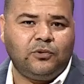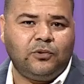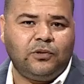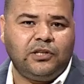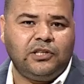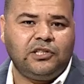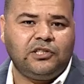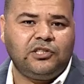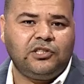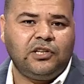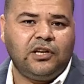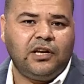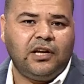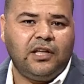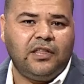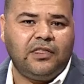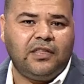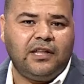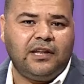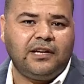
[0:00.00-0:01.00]
to reach
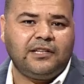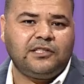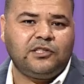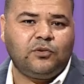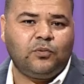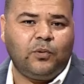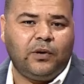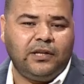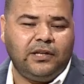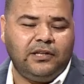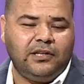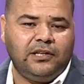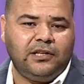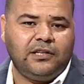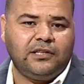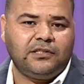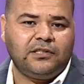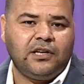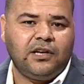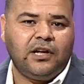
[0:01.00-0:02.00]
in the next twenty
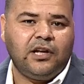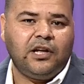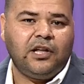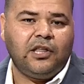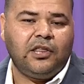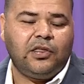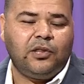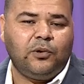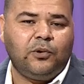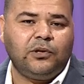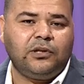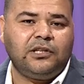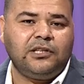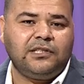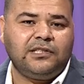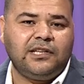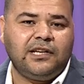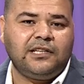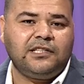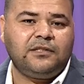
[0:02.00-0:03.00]
years,
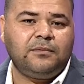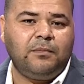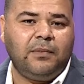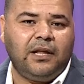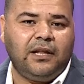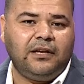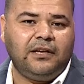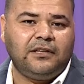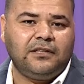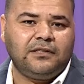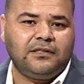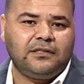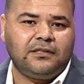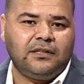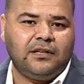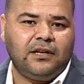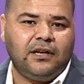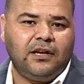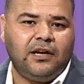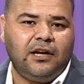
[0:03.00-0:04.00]
thirty-six millions.
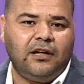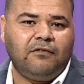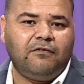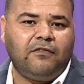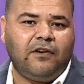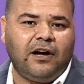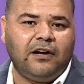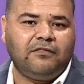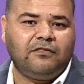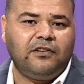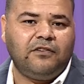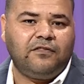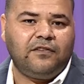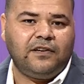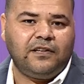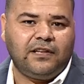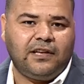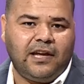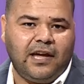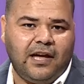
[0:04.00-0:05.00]
In five
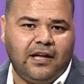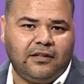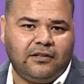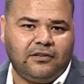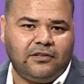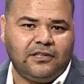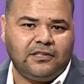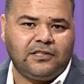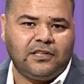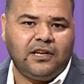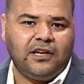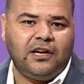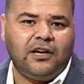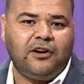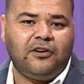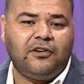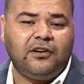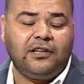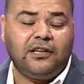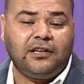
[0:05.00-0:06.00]
different countries,
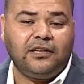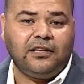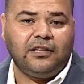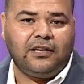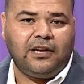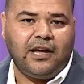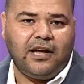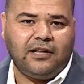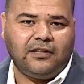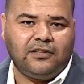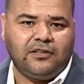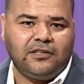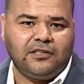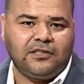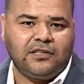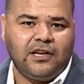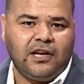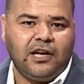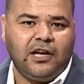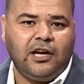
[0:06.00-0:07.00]
radical countries.
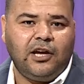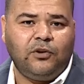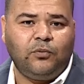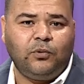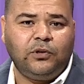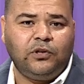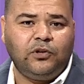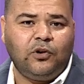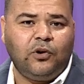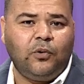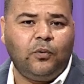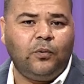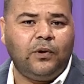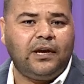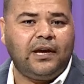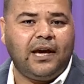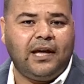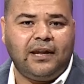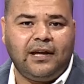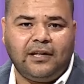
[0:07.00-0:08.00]
And we know we
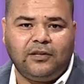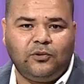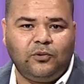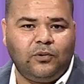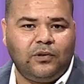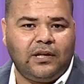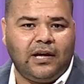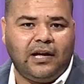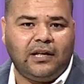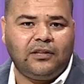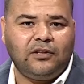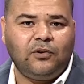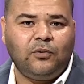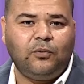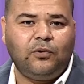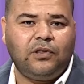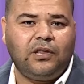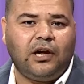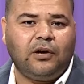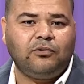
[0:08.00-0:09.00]
cannot do that
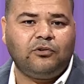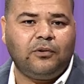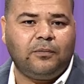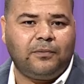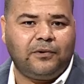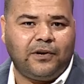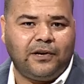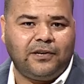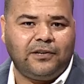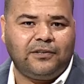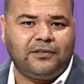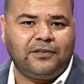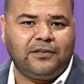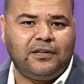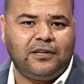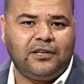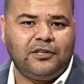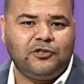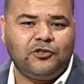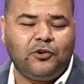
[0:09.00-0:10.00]
without a prayer.
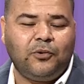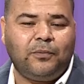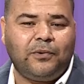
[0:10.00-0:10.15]
So